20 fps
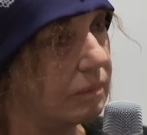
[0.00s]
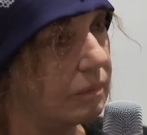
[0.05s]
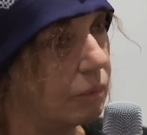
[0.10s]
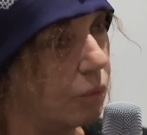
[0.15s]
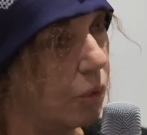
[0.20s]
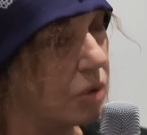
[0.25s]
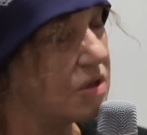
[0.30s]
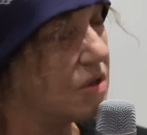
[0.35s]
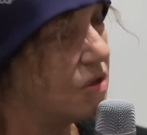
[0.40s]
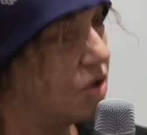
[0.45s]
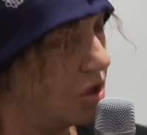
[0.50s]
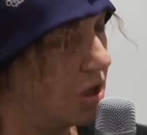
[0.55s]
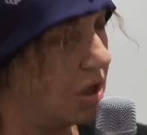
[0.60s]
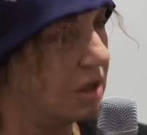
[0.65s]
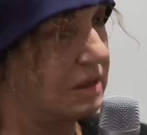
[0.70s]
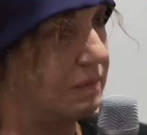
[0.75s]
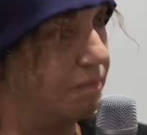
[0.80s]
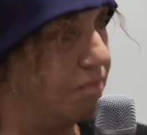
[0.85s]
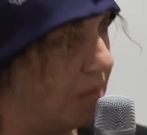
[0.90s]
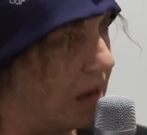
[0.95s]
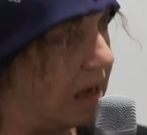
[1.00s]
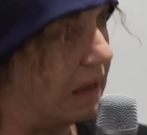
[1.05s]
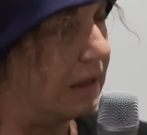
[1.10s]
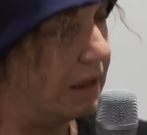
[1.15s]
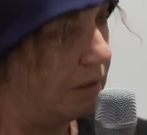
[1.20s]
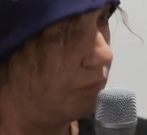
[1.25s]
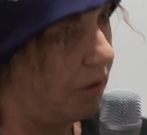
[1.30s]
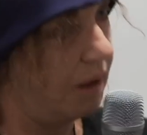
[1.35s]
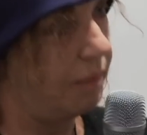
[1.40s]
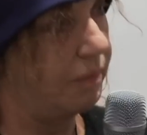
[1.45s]
wasn't just
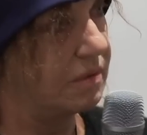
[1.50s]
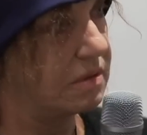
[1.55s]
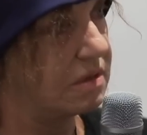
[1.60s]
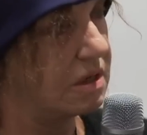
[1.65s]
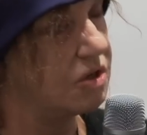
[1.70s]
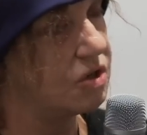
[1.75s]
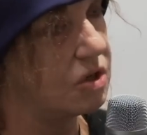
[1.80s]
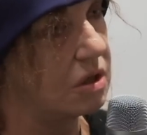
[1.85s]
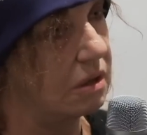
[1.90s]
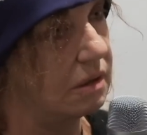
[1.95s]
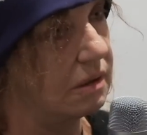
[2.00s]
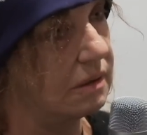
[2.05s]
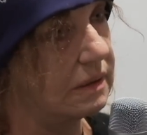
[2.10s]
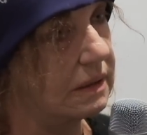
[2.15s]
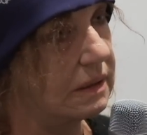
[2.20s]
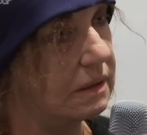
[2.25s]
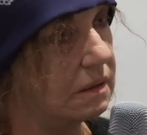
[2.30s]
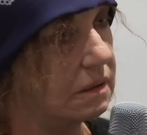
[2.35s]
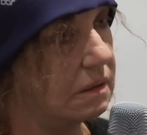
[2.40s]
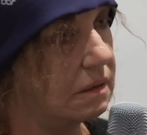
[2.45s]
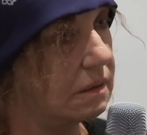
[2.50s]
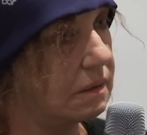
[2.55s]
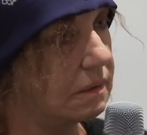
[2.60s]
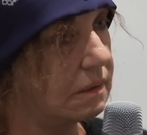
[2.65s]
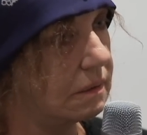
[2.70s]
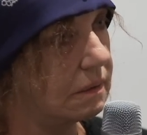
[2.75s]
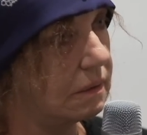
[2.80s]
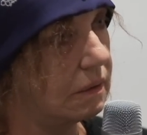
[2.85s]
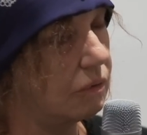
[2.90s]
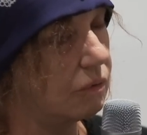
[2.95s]
merely repetition.
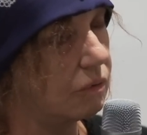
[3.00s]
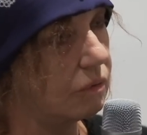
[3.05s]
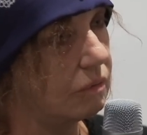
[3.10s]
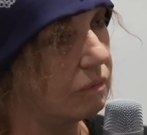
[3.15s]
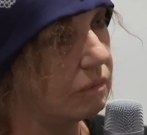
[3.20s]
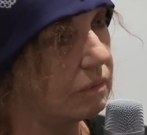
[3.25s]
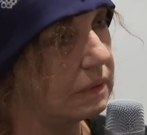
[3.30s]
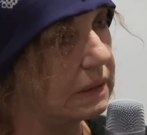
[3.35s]
You know?